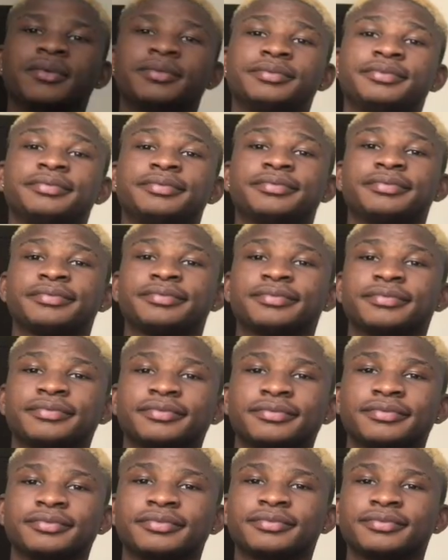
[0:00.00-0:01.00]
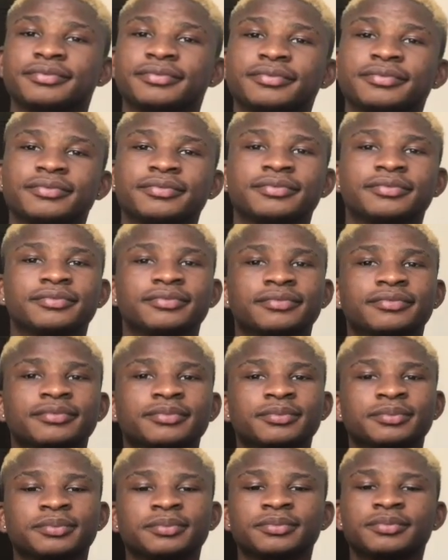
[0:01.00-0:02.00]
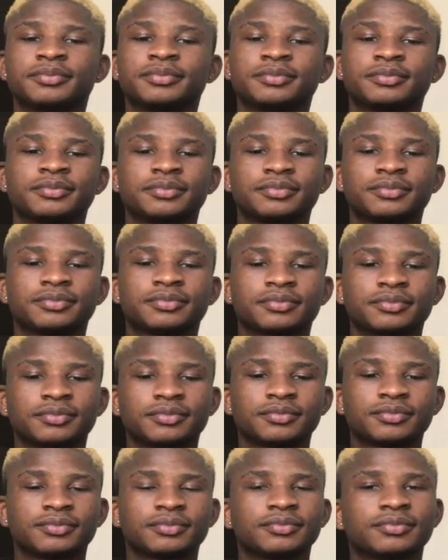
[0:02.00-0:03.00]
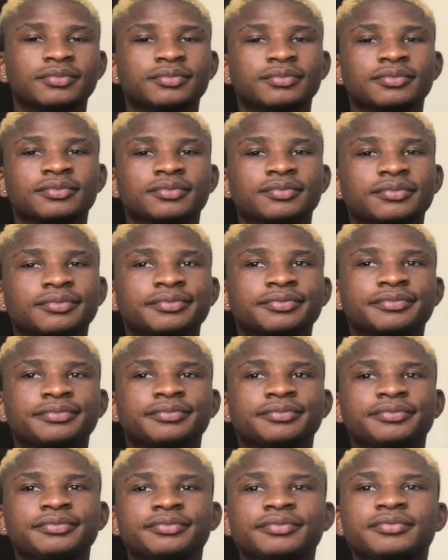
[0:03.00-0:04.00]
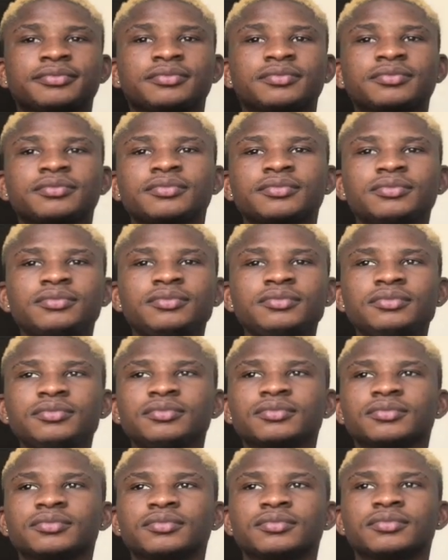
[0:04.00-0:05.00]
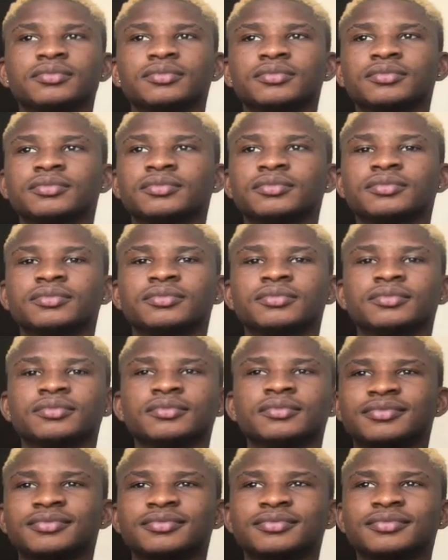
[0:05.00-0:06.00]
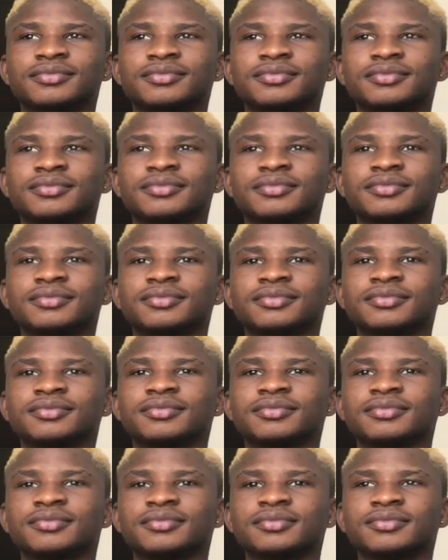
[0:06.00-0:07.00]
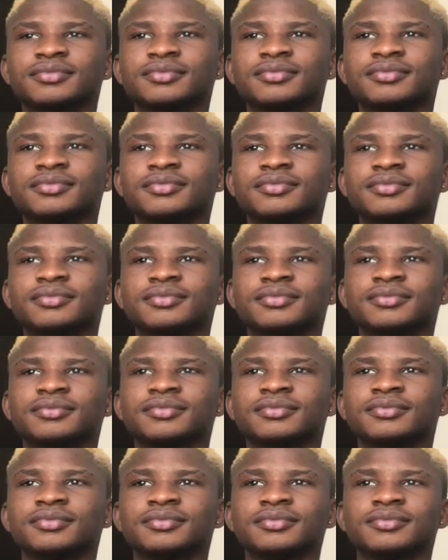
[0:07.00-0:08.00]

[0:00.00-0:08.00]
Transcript: This person isn't speaking.